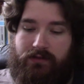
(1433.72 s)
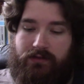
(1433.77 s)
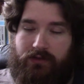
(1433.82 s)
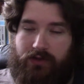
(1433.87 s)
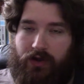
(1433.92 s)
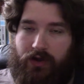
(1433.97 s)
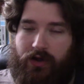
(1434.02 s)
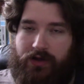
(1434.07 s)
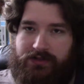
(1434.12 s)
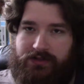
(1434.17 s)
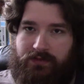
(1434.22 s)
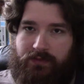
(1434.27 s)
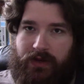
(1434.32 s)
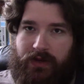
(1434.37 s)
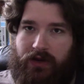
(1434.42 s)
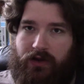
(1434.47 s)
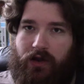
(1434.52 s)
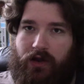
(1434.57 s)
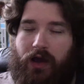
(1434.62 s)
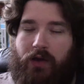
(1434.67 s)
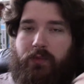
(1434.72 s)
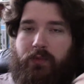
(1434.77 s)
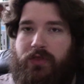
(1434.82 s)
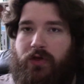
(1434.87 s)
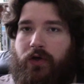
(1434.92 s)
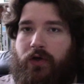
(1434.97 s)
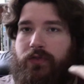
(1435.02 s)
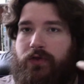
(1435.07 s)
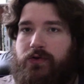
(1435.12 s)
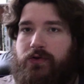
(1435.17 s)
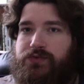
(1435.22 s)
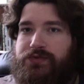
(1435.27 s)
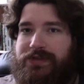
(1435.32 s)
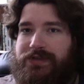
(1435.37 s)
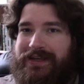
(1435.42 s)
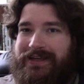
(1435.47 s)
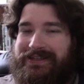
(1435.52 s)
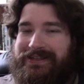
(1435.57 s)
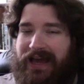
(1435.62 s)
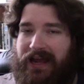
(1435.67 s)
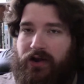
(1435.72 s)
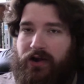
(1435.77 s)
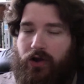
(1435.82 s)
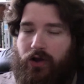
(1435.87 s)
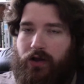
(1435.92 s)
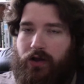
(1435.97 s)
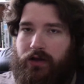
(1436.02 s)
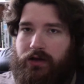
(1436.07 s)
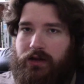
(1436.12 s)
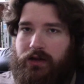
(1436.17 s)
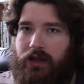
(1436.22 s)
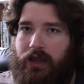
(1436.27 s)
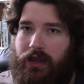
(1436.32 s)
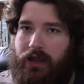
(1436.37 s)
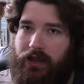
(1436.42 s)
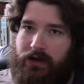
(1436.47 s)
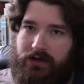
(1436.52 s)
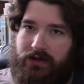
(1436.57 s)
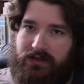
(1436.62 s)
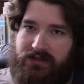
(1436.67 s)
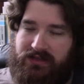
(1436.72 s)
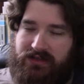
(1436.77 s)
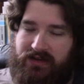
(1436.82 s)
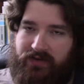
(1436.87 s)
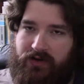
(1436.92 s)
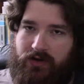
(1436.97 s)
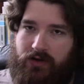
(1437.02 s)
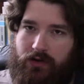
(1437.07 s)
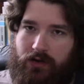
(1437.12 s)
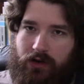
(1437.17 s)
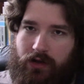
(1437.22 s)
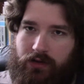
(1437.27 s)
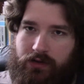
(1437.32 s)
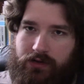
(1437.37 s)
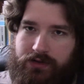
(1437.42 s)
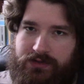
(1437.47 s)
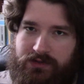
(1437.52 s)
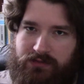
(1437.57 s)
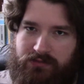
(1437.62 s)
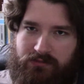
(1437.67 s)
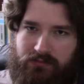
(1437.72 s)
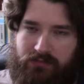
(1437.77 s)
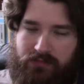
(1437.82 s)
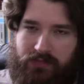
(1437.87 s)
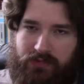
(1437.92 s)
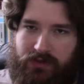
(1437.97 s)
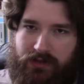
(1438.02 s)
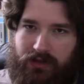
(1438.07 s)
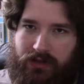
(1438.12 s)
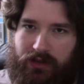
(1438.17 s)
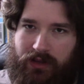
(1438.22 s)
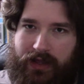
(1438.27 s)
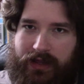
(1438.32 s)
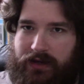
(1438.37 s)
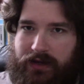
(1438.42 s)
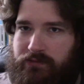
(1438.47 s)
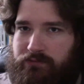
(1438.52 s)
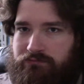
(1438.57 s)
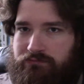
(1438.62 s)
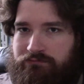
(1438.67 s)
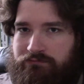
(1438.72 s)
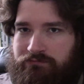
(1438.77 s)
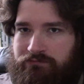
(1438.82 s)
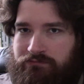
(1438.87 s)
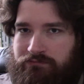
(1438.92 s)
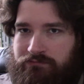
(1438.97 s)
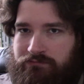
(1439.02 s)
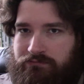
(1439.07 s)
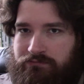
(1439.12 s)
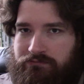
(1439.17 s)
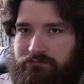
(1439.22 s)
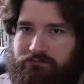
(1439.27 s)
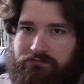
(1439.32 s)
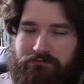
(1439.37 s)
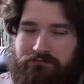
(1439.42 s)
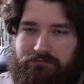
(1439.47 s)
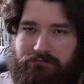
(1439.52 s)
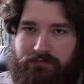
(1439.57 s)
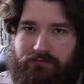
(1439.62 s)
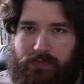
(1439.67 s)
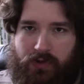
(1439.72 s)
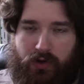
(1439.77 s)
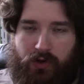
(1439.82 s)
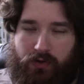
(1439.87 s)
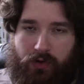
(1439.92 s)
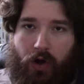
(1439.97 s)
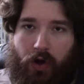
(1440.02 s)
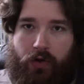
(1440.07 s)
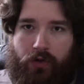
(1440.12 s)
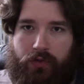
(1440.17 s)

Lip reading: the cost of being caught. With all those things added on to the $700, that like all